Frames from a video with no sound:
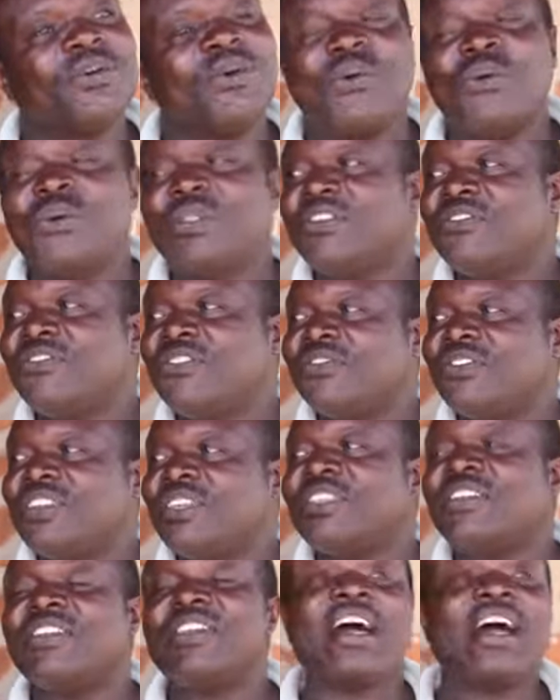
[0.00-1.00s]
all the
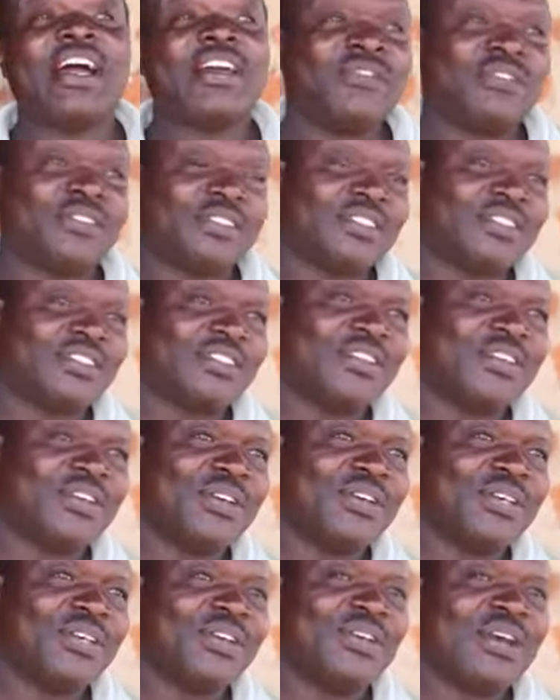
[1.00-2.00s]
53 hives,
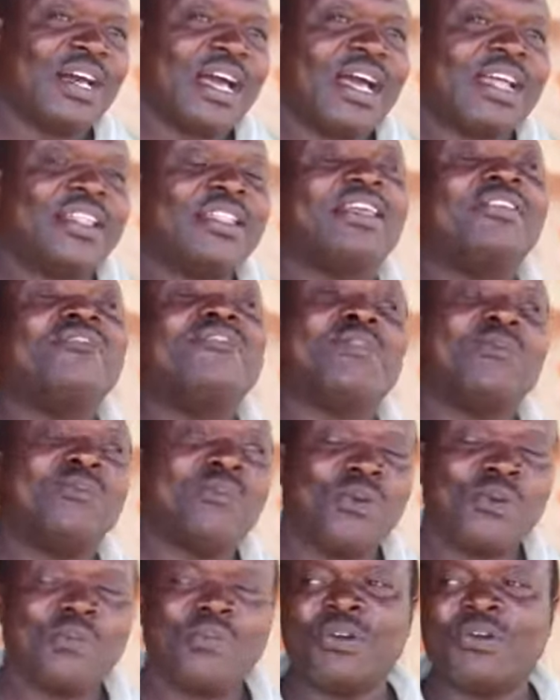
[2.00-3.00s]
and even more,